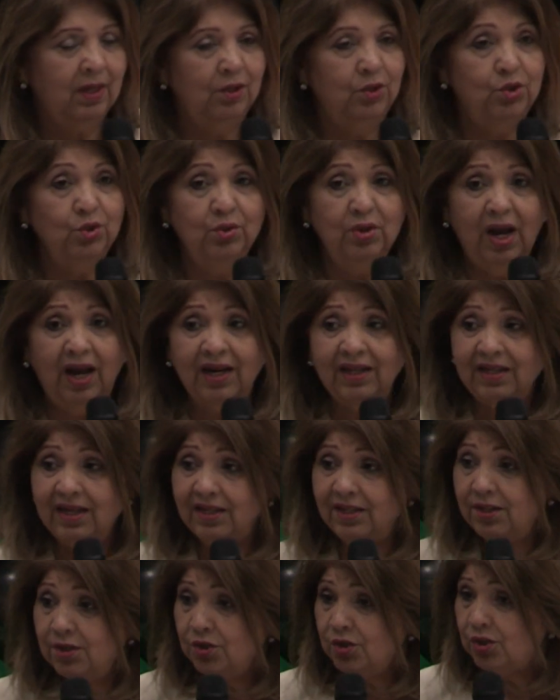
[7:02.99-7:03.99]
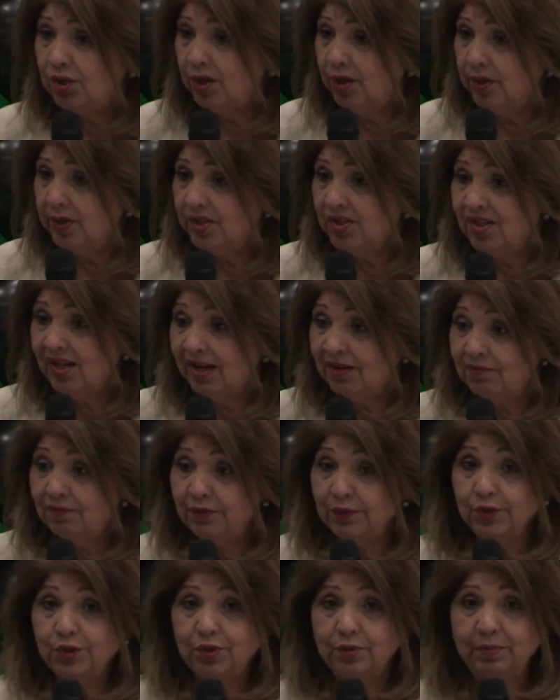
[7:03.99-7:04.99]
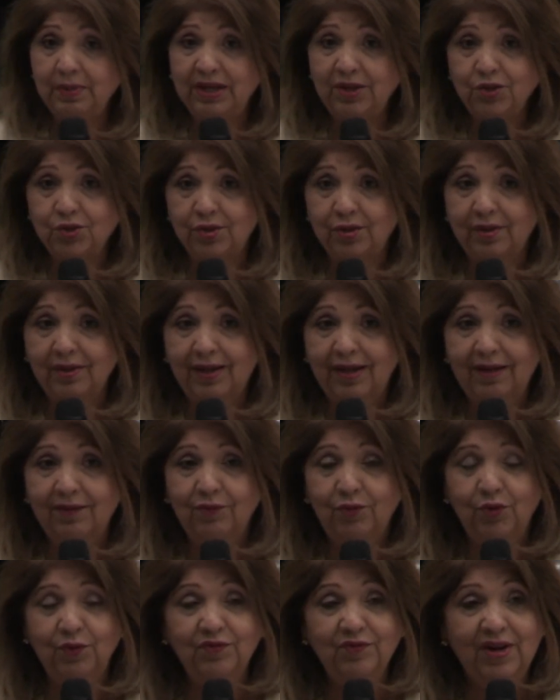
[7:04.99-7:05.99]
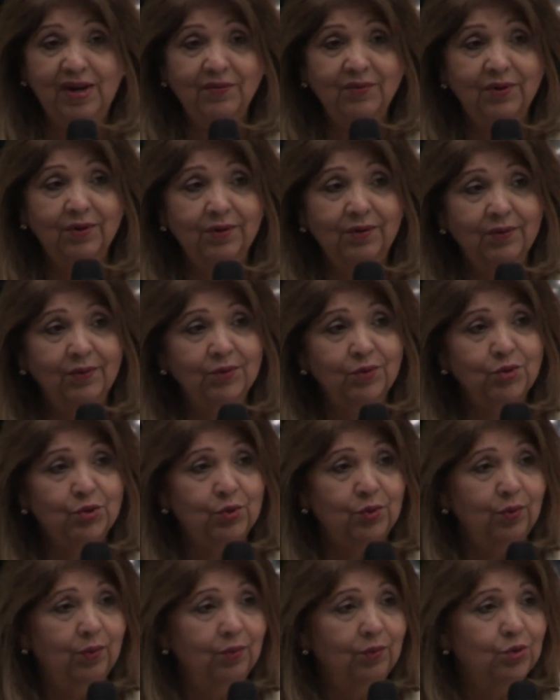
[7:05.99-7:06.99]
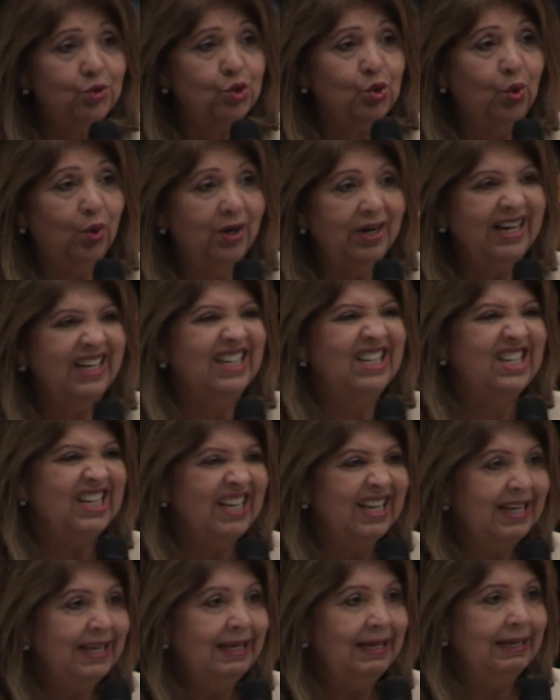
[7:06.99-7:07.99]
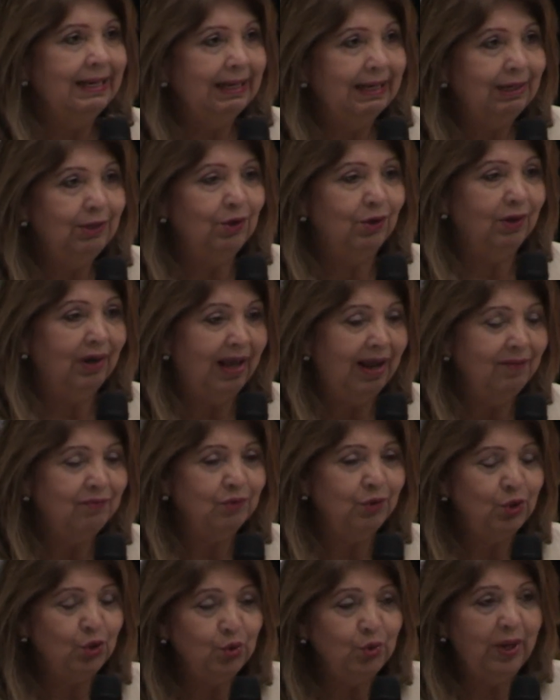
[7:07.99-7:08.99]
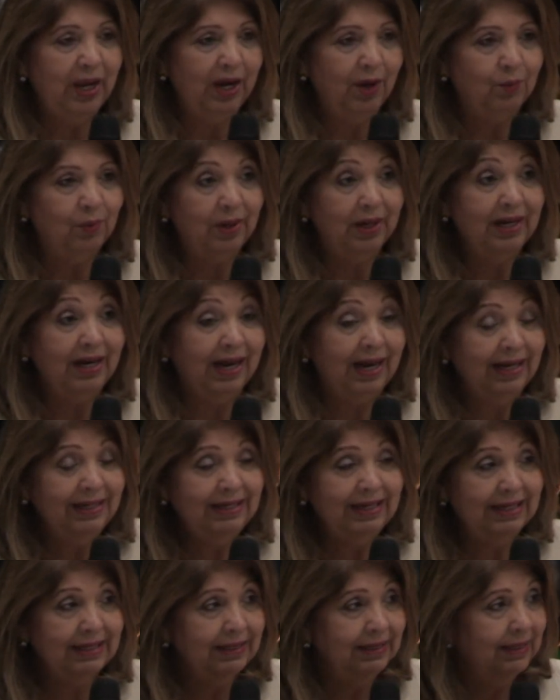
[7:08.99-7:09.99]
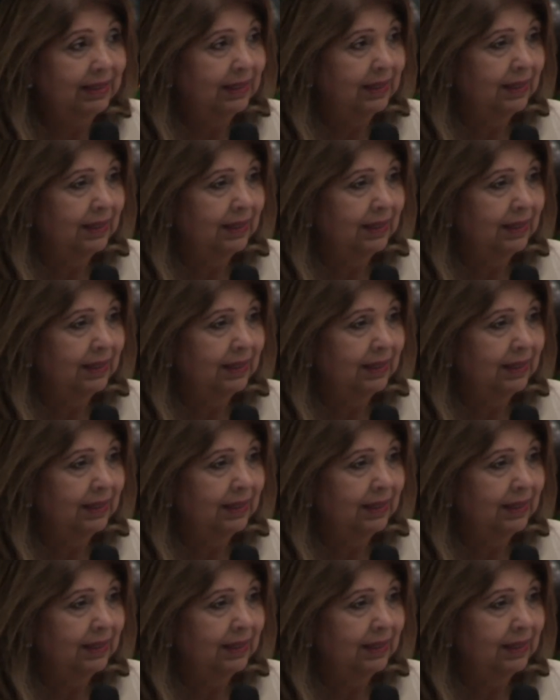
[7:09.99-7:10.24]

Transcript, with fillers: Do not get discouraged that first semester if you've never scored a D in your life and you get one. I did.